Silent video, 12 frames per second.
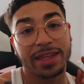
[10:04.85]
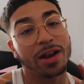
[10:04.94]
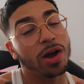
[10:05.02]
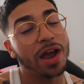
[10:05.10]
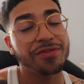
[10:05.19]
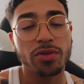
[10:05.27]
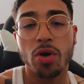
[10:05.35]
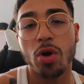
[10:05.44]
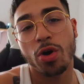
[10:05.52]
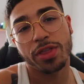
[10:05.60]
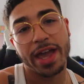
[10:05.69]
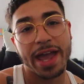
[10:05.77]
And then after
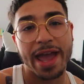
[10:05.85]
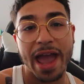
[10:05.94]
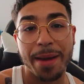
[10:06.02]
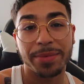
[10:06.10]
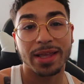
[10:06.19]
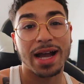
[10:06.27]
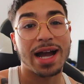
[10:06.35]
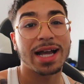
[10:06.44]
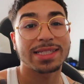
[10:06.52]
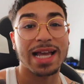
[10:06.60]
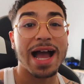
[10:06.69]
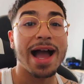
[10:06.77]
all that happened,
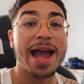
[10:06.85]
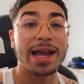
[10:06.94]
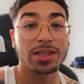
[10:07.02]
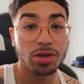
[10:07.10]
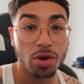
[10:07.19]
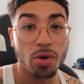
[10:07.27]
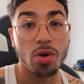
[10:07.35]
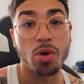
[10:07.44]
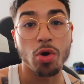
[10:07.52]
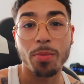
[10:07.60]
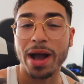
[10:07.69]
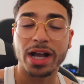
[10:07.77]
guys, I had to go
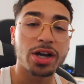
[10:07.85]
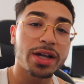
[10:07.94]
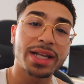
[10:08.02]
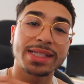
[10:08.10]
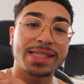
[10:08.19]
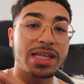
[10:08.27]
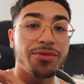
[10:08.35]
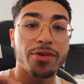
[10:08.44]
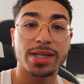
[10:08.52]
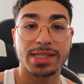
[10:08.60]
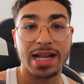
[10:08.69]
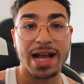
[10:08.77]
home. I couldn't see
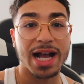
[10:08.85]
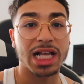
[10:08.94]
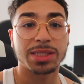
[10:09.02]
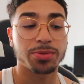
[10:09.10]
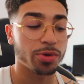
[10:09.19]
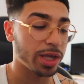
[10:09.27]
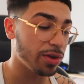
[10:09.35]
Riz in the hospital.